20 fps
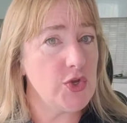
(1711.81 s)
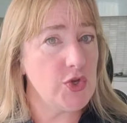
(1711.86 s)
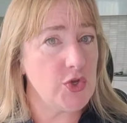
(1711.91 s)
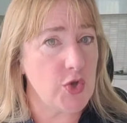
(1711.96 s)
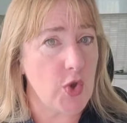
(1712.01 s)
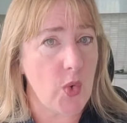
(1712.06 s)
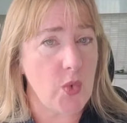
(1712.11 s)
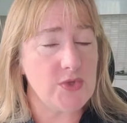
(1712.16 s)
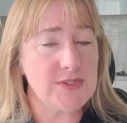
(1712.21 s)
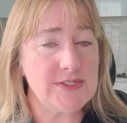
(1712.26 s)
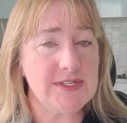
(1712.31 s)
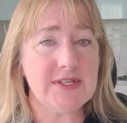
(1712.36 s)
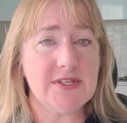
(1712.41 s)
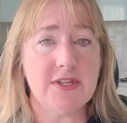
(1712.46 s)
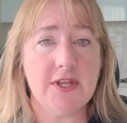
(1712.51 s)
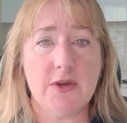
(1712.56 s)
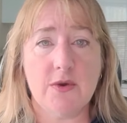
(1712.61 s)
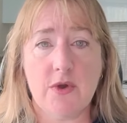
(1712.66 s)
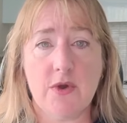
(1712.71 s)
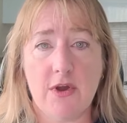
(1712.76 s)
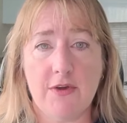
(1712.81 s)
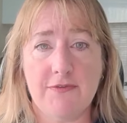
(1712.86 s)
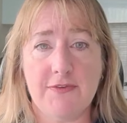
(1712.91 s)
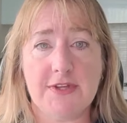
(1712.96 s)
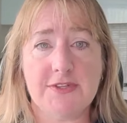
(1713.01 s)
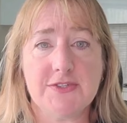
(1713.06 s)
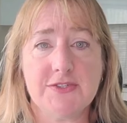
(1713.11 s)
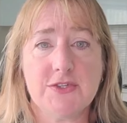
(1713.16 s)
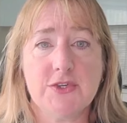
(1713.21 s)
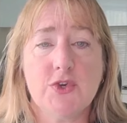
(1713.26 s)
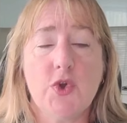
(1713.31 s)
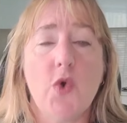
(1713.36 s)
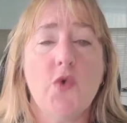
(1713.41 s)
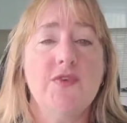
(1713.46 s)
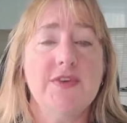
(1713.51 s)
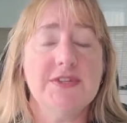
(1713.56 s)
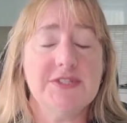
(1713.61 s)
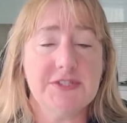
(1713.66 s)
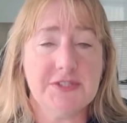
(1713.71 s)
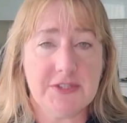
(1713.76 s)
Go sit in their office. Go
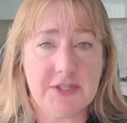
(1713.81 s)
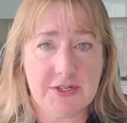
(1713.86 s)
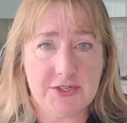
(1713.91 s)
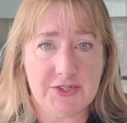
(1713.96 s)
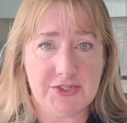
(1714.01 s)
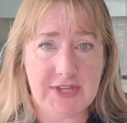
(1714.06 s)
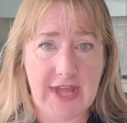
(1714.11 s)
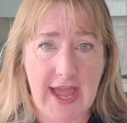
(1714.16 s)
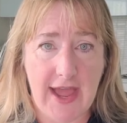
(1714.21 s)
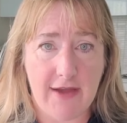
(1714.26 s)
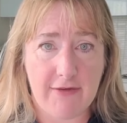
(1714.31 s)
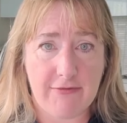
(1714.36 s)
visit their staff.